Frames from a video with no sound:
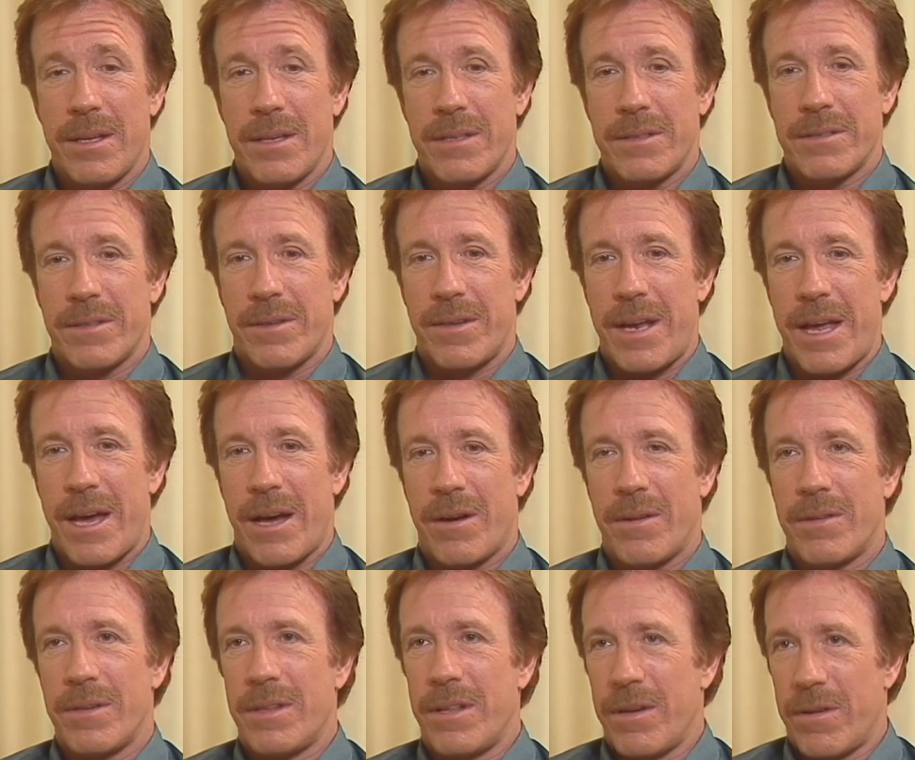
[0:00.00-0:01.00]
So
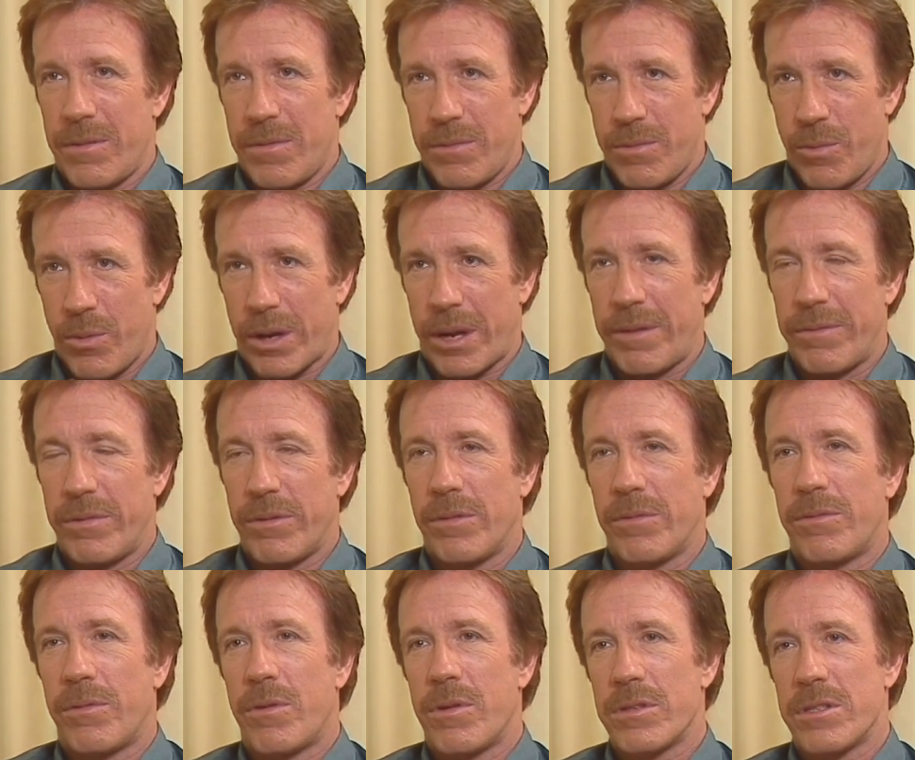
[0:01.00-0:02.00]
now they're working full
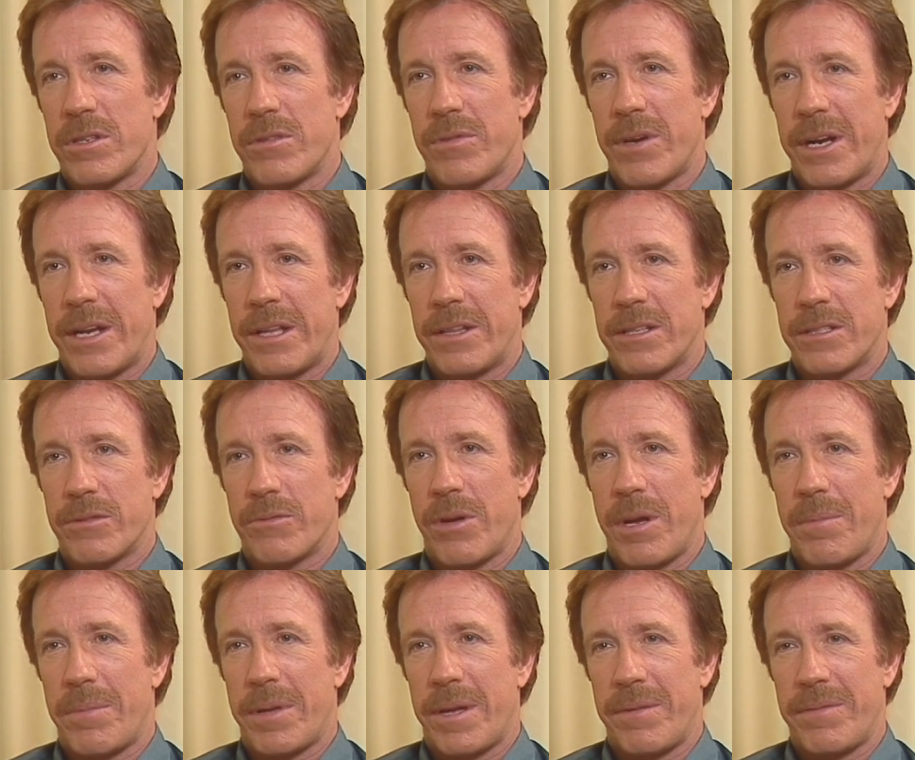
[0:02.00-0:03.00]
force on trying to get the
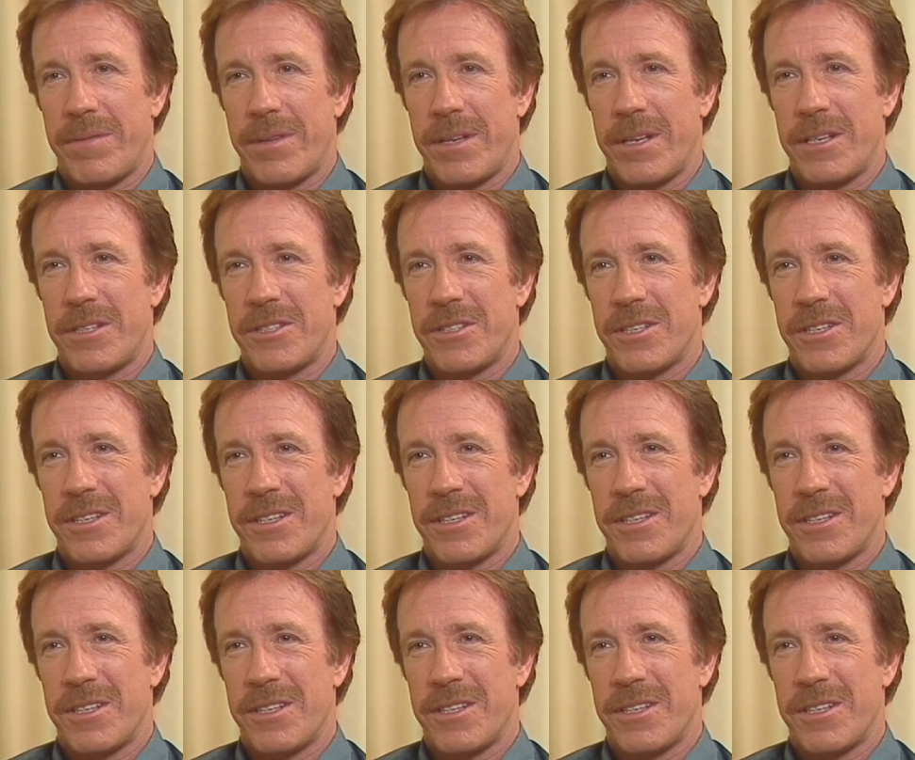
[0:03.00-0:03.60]
screenplay finished.